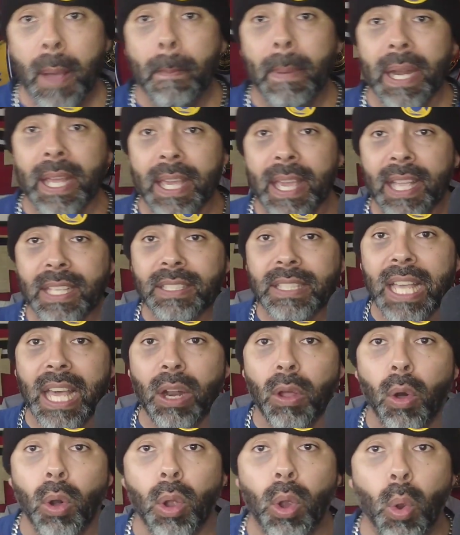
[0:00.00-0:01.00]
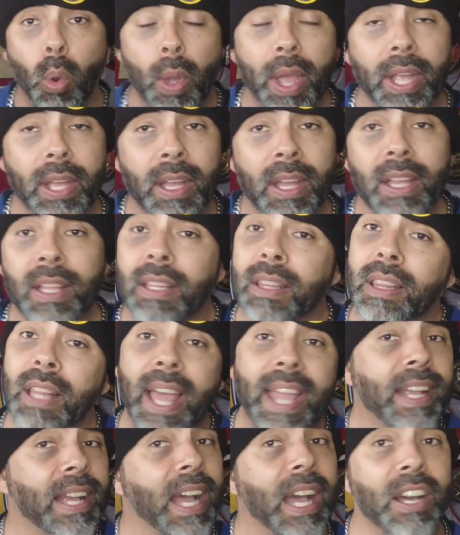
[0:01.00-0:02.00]
but he hits that hole quick
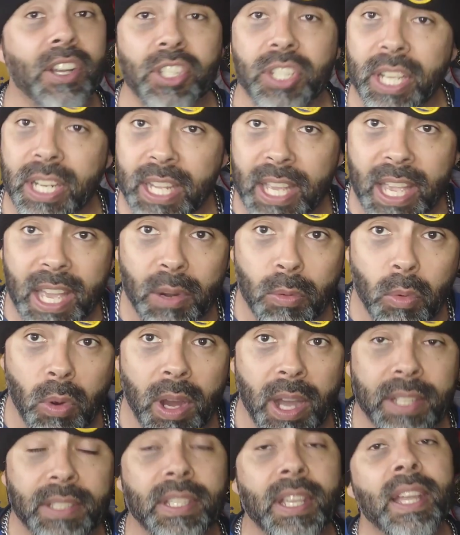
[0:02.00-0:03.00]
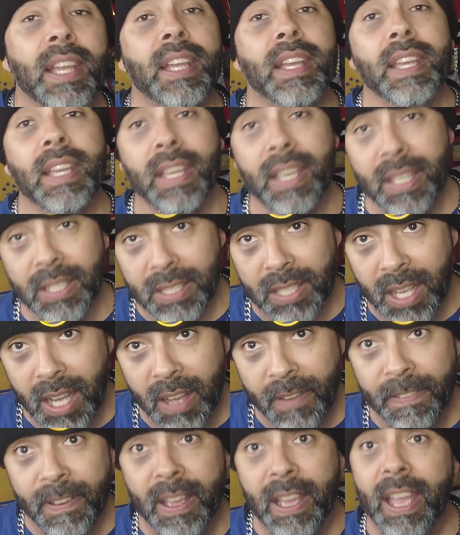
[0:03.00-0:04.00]
like Kyle Shanahan wants. He's
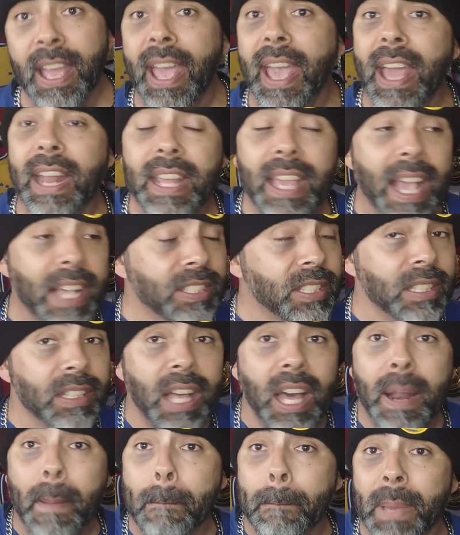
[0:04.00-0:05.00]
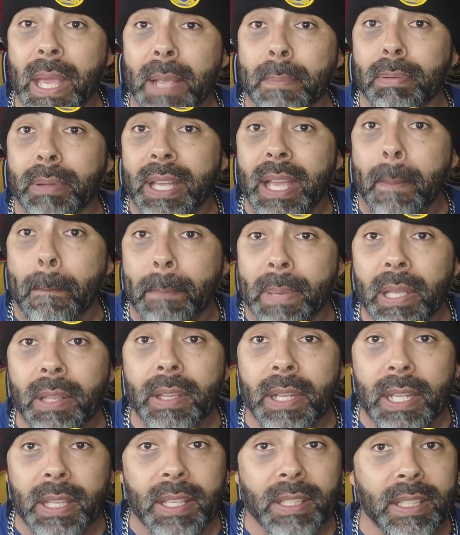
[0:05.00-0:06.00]
tough, and he has a lot of big
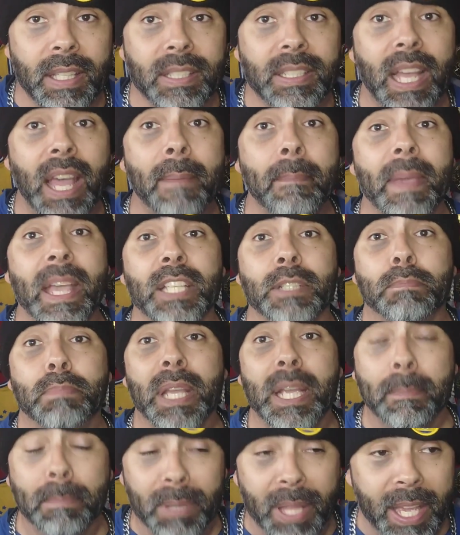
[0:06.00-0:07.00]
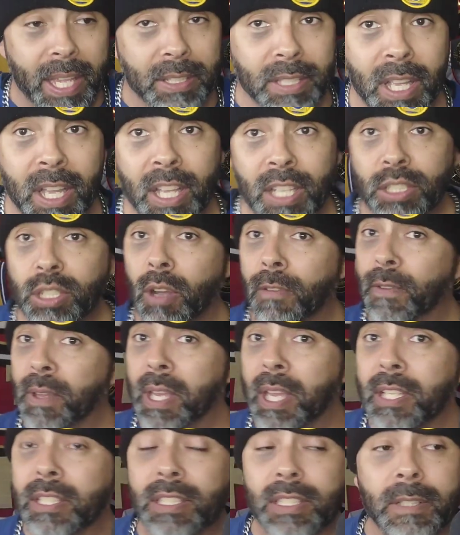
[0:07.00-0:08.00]
playability. This guy makes big plays. So if
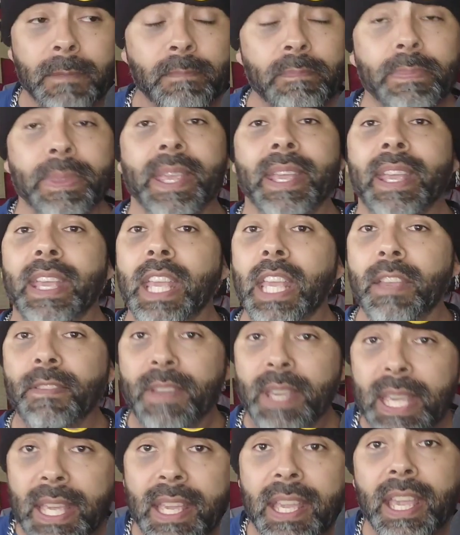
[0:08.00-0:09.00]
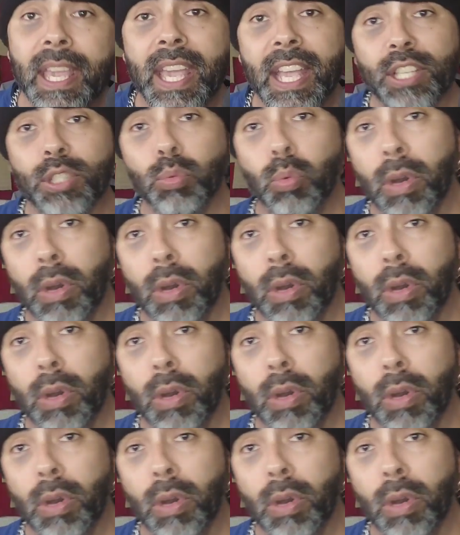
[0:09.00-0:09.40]
he hits